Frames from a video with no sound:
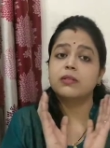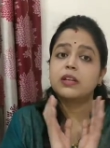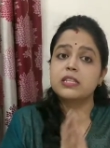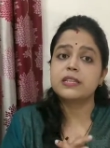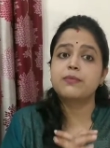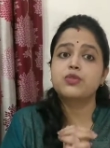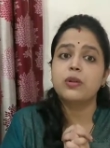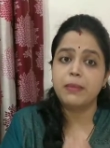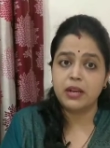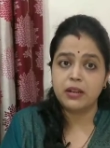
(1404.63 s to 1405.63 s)

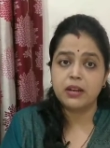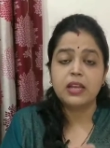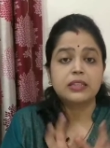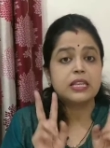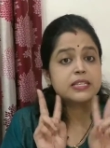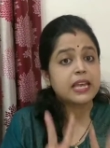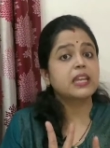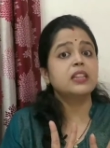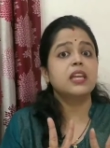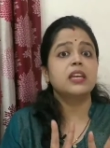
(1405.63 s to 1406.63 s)
conceptual manner. The
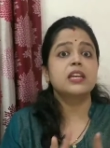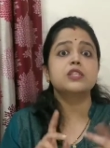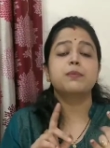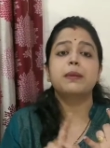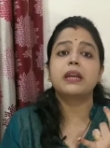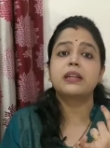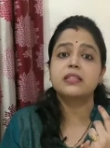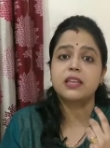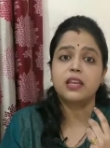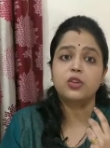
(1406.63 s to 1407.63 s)
second thing is
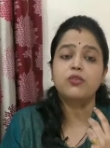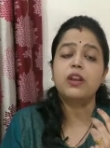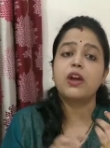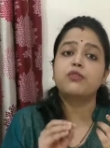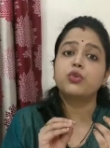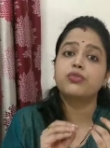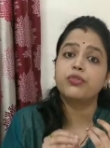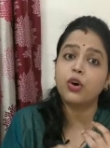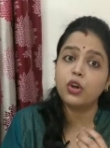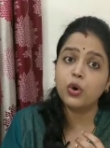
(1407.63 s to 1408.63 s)
practicing. You will have to
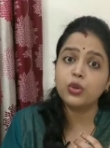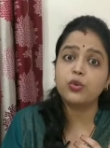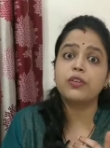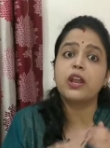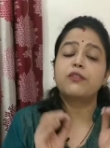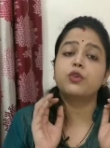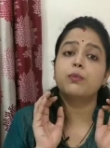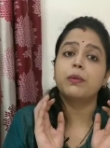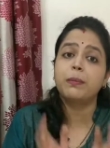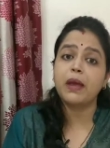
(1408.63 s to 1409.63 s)
follow, you will have to
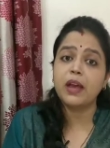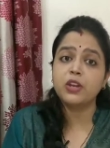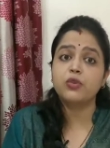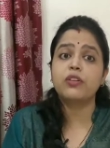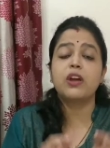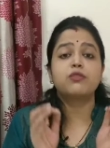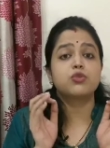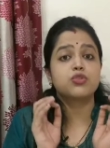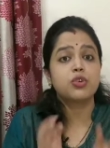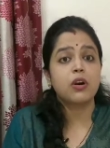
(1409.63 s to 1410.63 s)
prepare, you will have
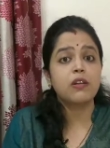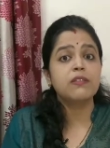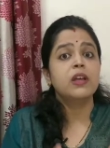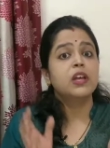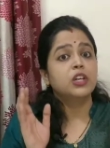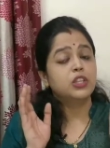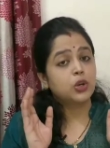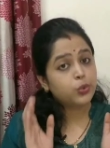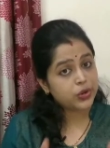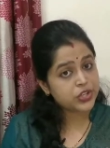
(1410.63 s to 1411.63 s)
to solve
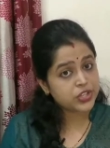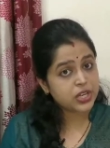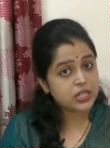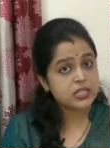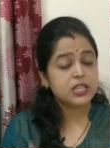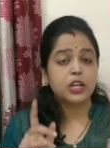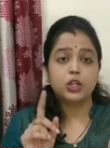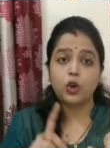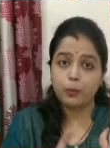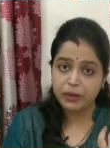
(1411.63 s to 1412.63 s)
the questions
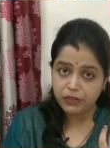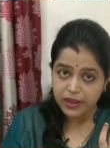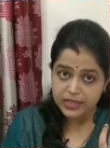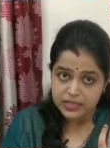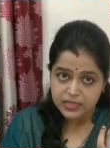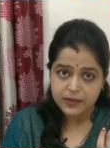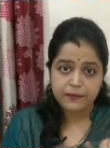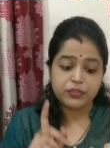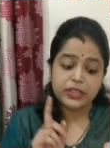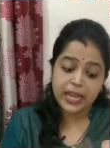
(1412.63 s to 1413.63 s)
topic wise,
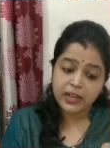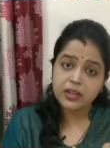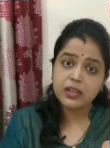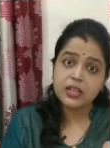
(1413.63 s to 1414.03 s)
then